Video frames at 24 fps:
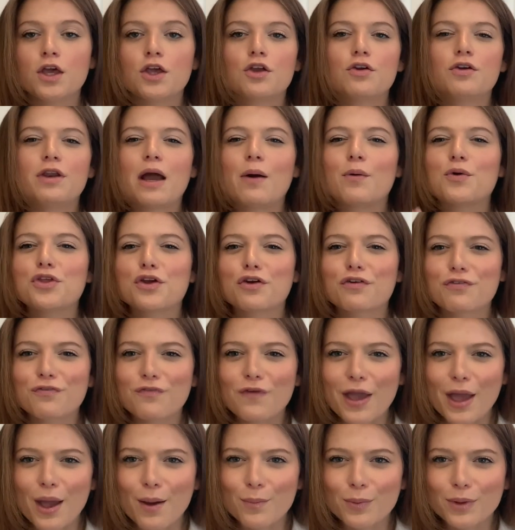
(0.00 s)
You're now with your
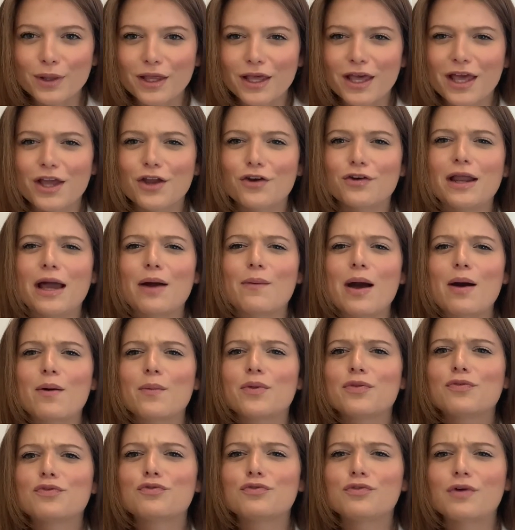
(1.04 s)
family. You're now out
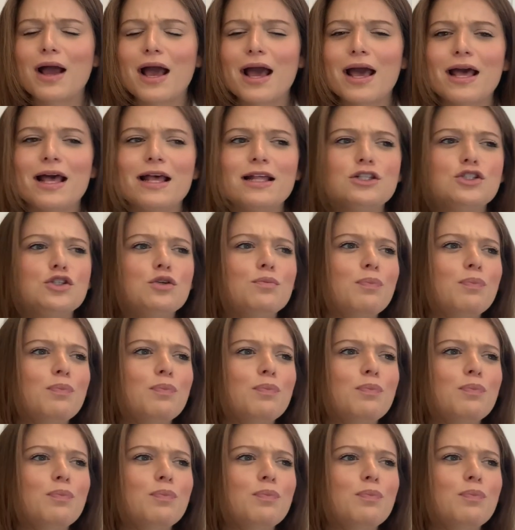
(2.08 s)
with friends.